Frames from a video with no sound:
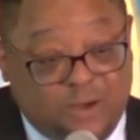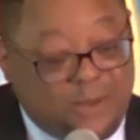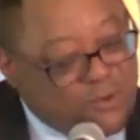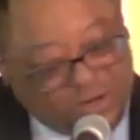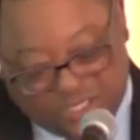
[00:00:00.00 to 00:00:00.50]
I'm
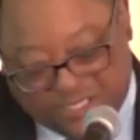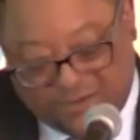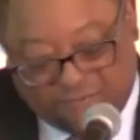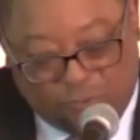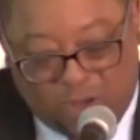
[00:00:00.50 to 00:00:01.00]
going to just
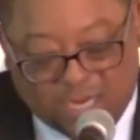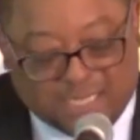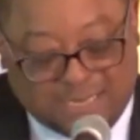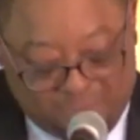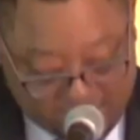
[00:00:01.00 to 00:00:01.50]
give one because
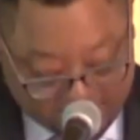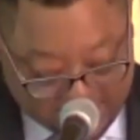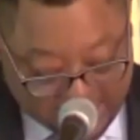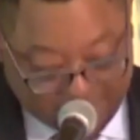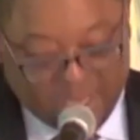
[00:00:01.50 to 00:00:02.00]
I'm out of
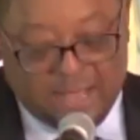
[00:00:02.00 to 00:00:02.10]
time.